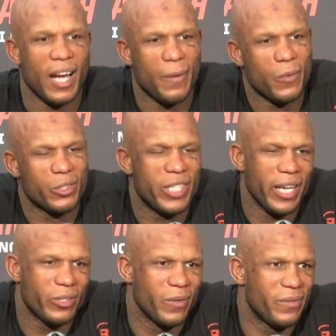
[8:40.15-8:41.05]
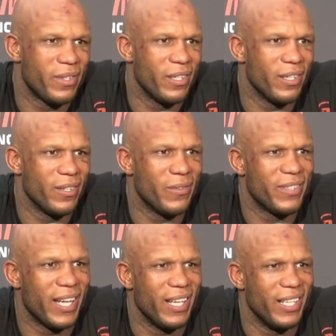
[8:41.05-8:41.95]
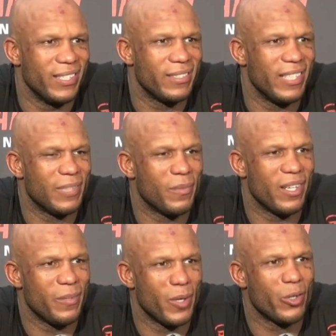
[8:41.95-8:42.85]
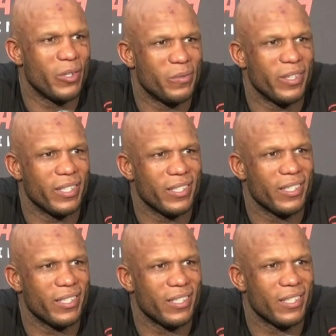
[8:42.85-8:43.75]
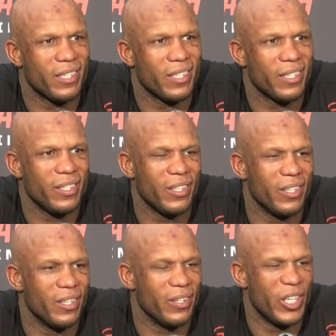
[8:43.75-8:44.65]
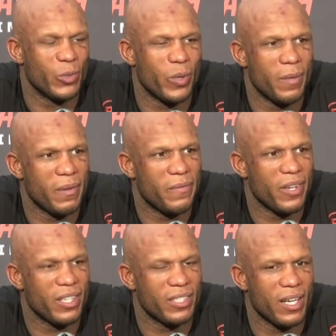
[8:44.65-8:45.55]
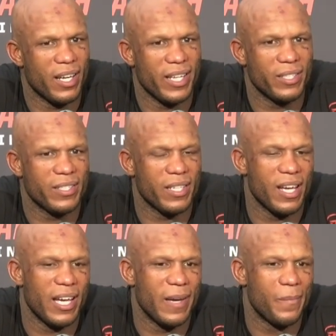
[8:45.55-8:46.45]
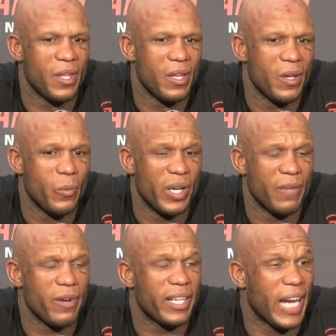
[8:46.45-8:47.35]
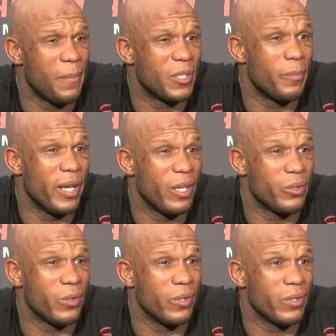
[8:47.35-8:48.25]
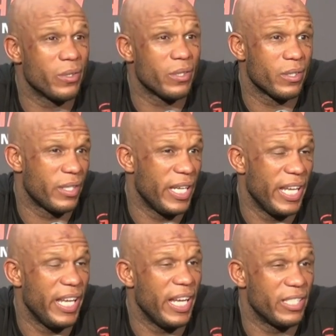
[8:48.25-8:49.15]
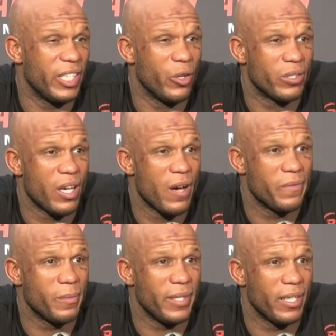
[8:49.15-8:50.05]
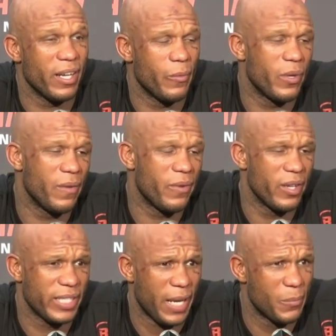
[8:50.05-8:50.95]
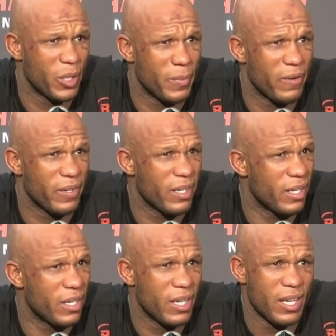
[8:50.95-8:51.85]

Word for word: Well, checks off that list is my good friend. You know, he was one of the first guys. Whenever I came to Bellator, he actually looked after me. Like when I first came to America,